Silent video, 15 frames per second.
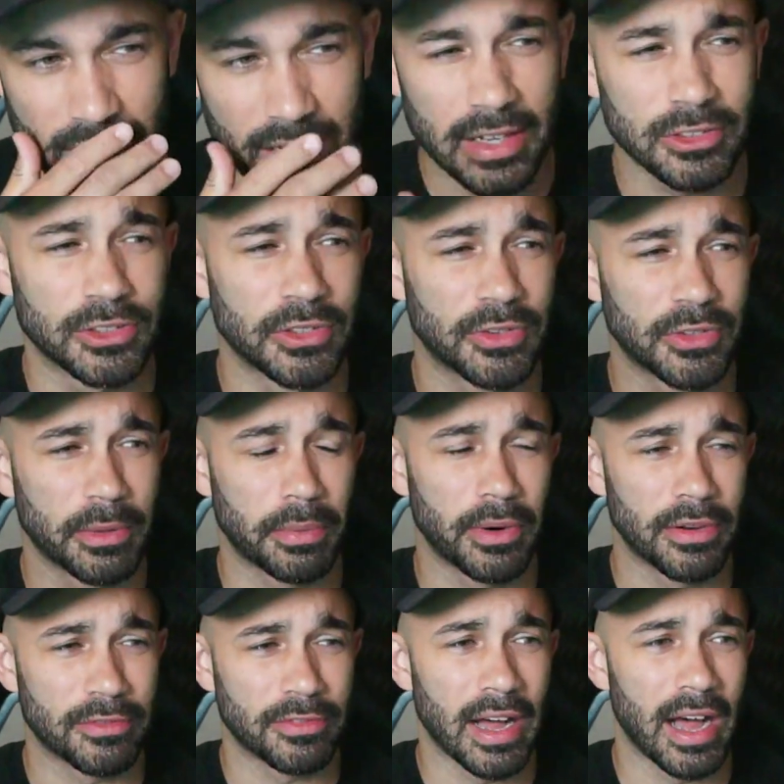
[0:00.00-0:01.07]
I'll do
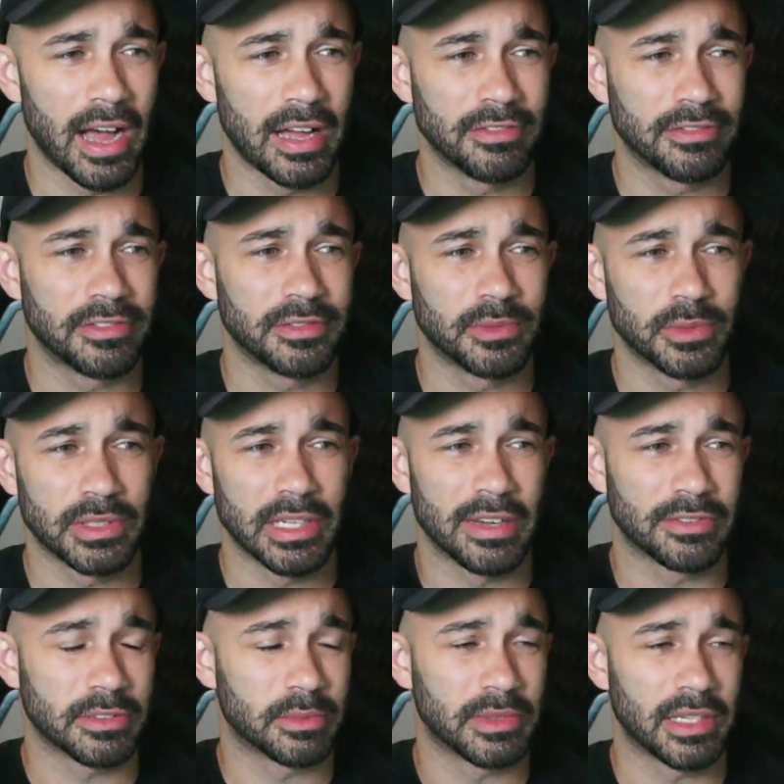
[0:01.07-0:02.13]
3.5. We
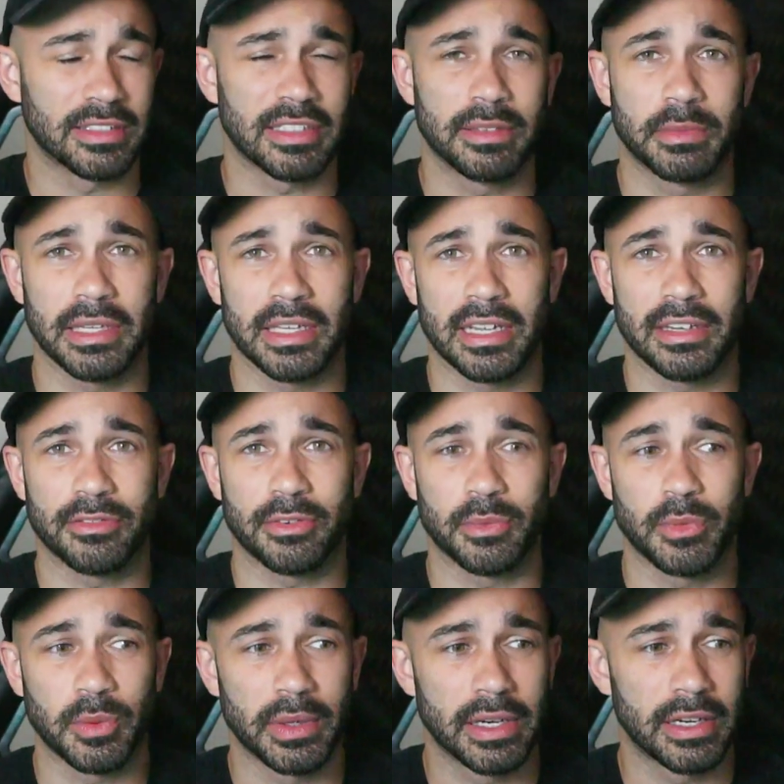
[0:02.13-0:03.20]
have some nice ambient light from the
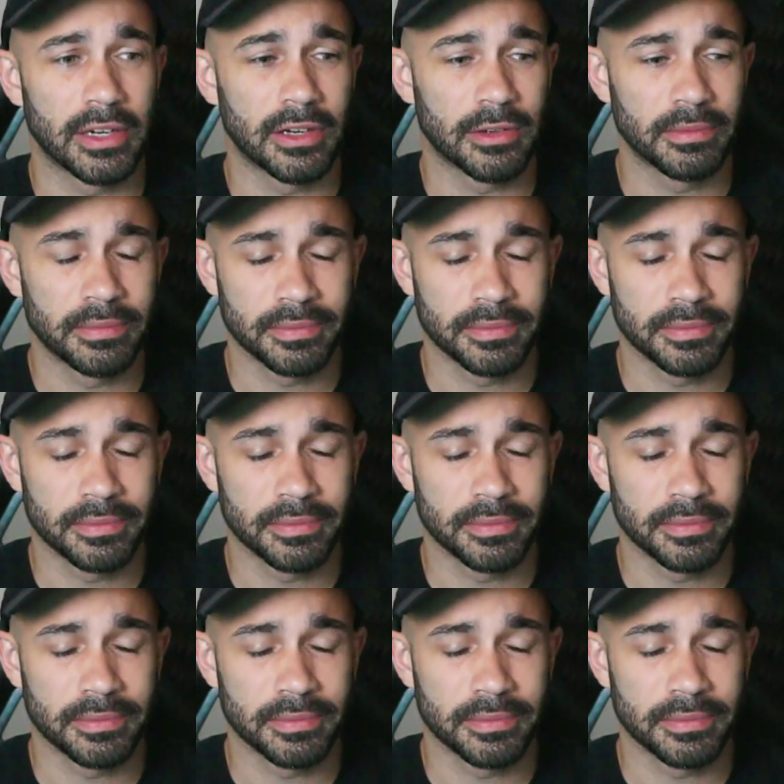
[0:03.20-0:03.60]
window.